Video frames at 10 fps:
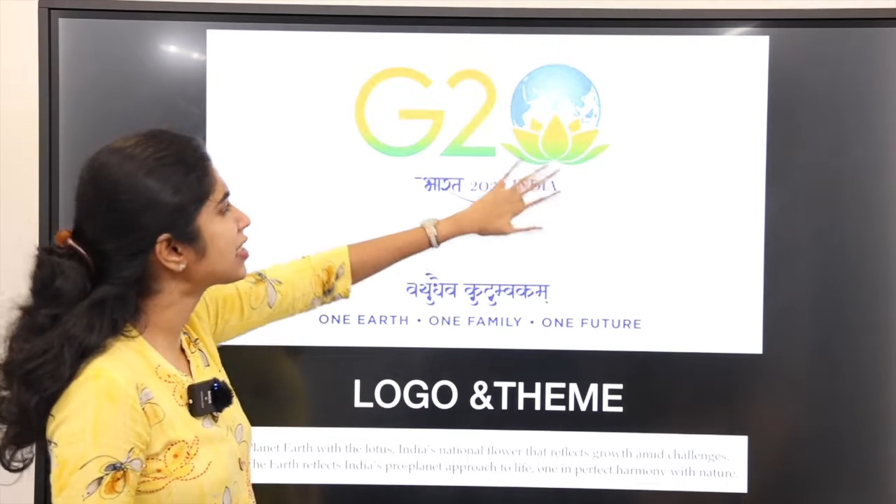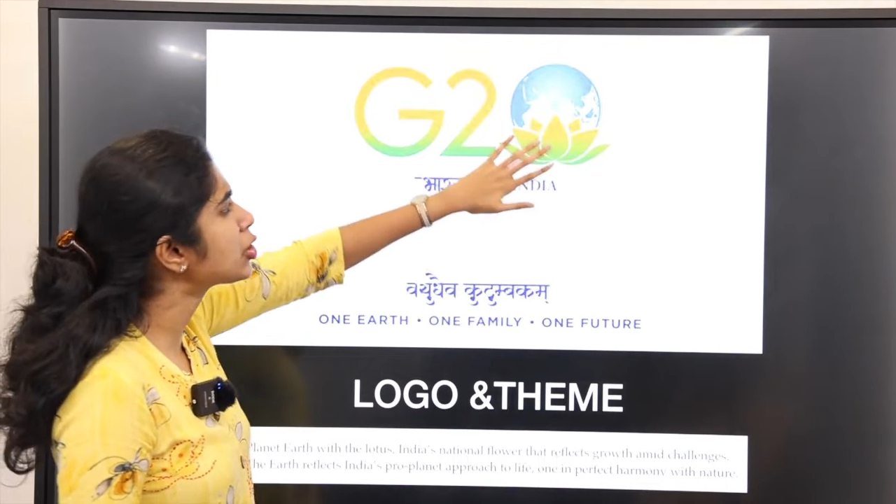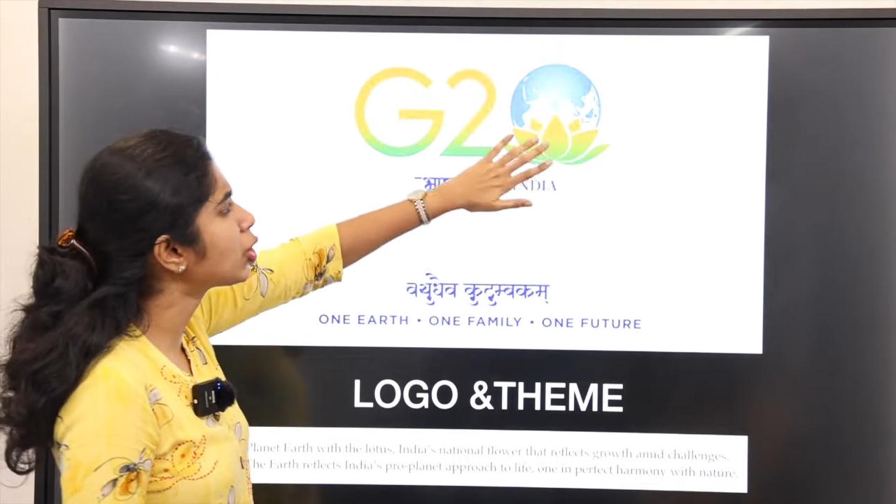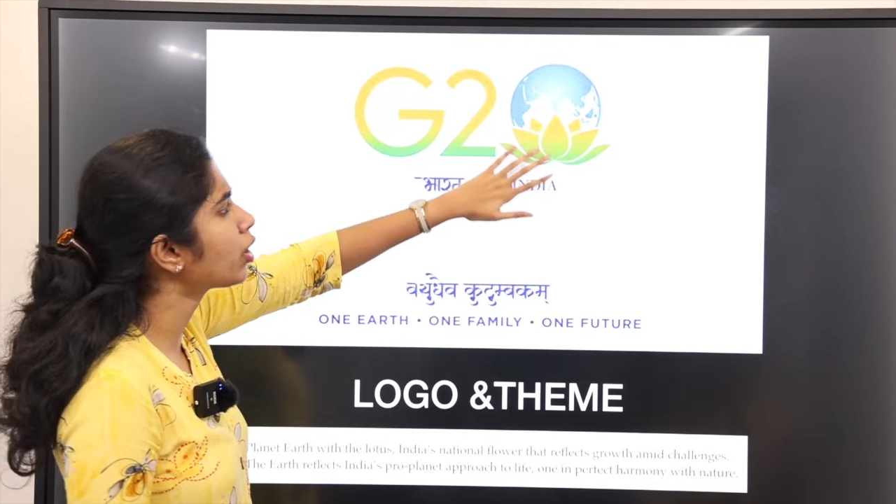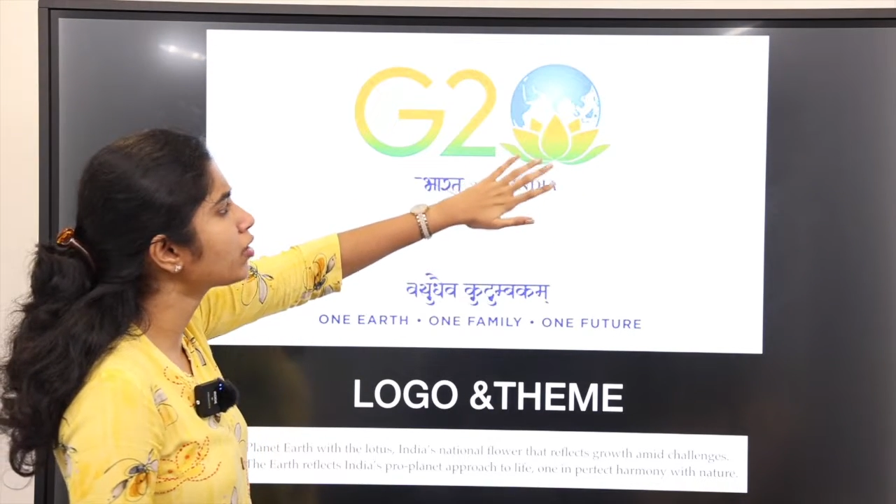This
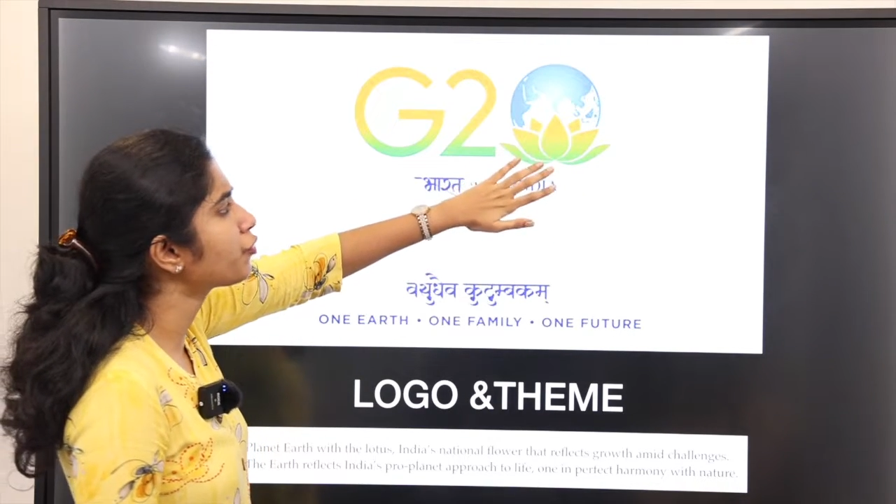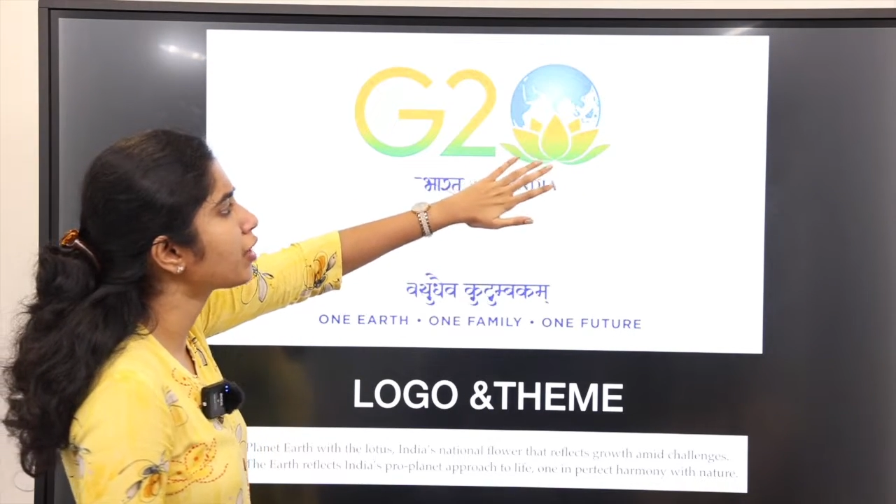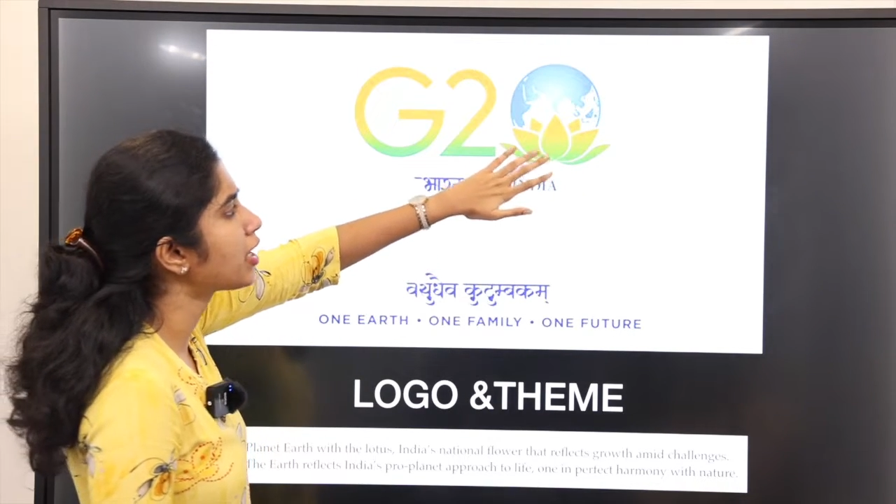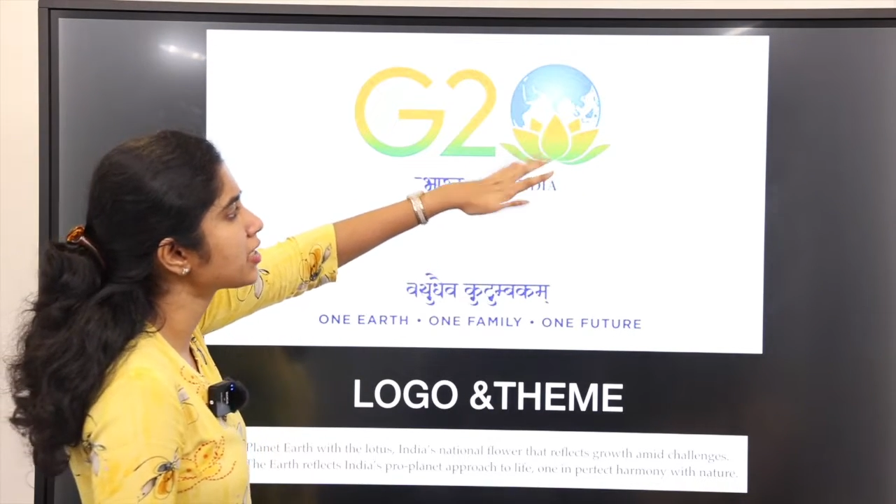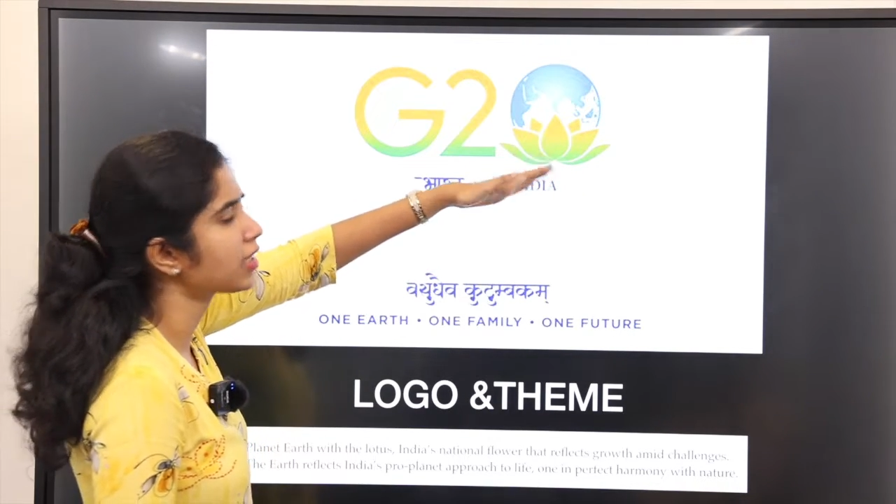is not the
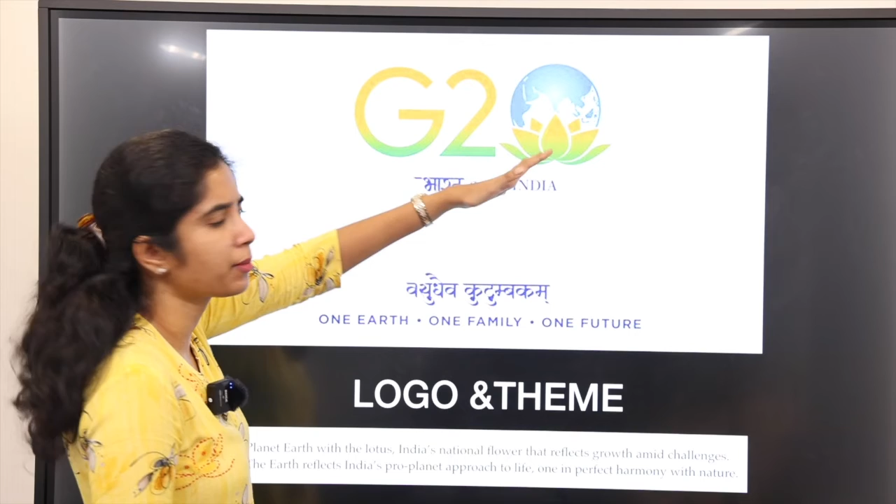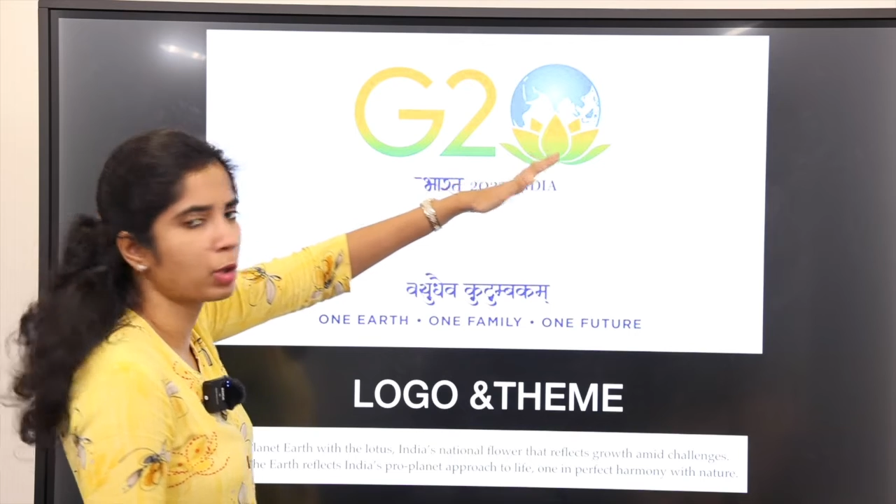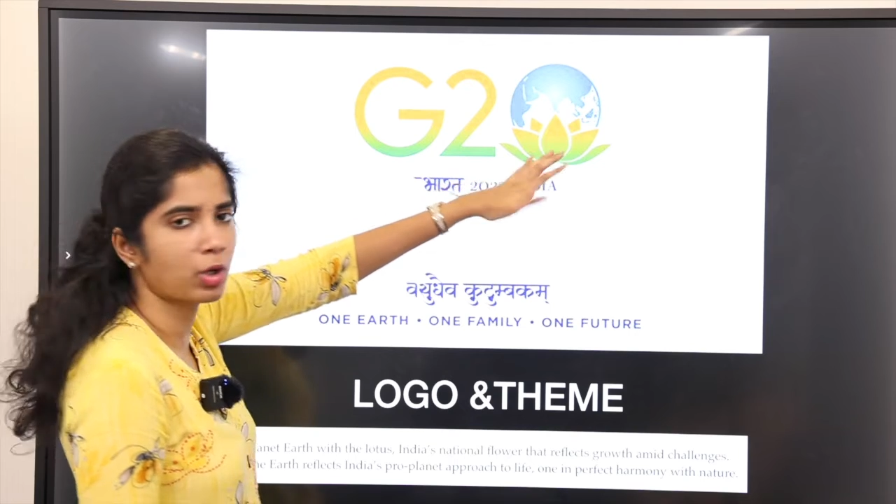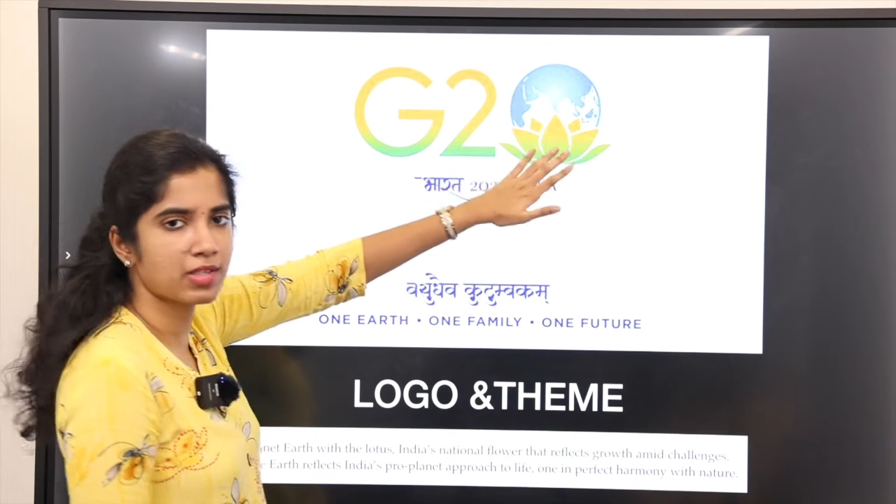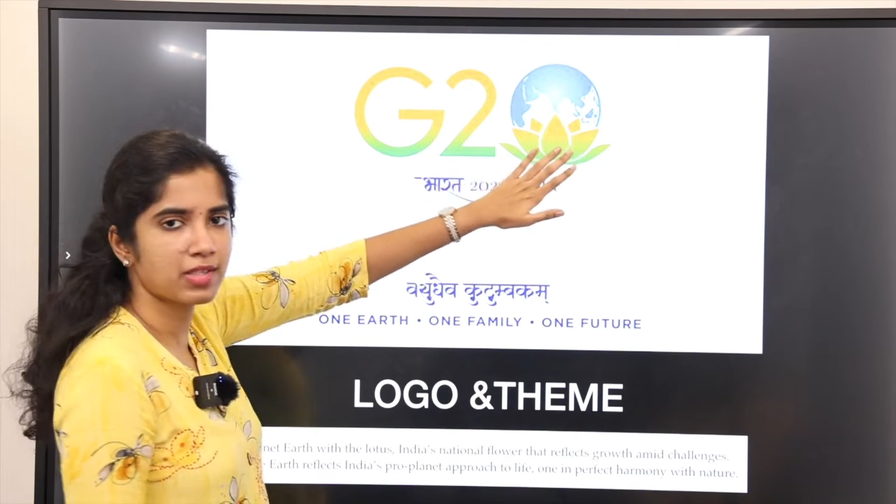first time
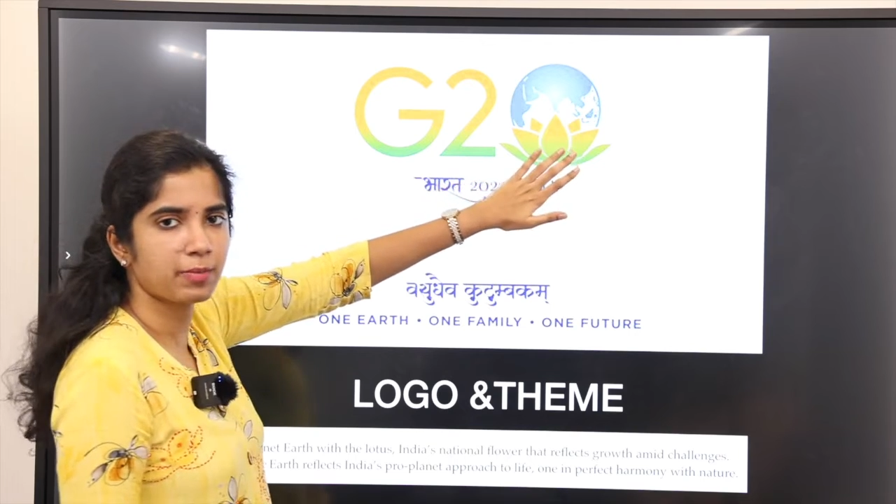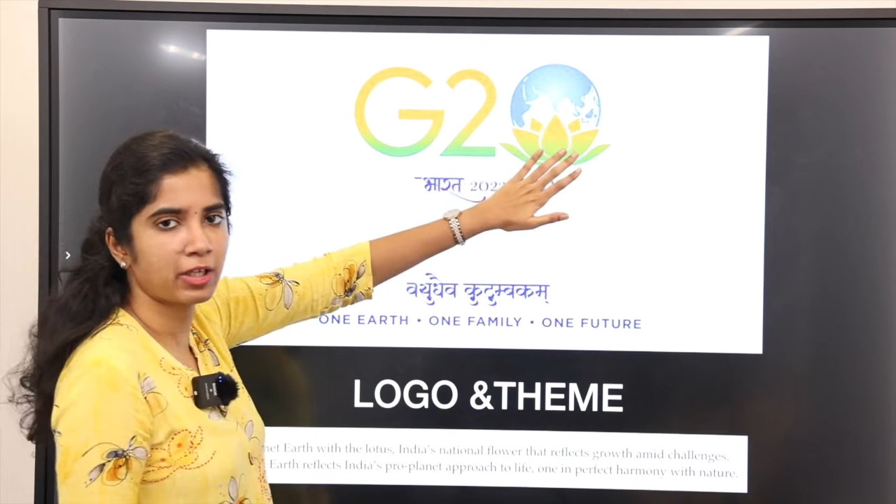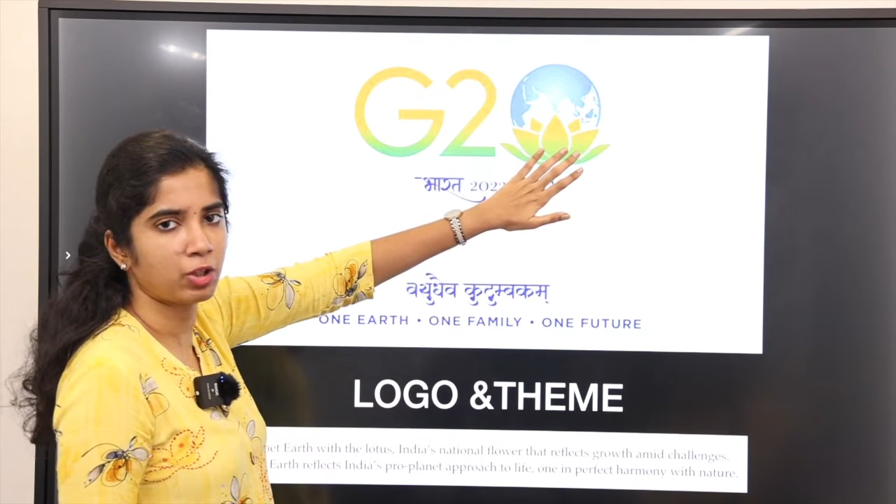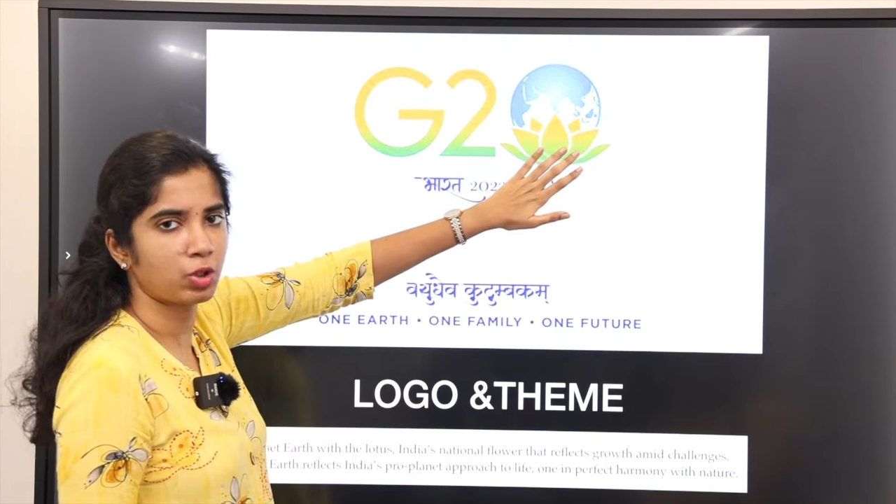lotus is being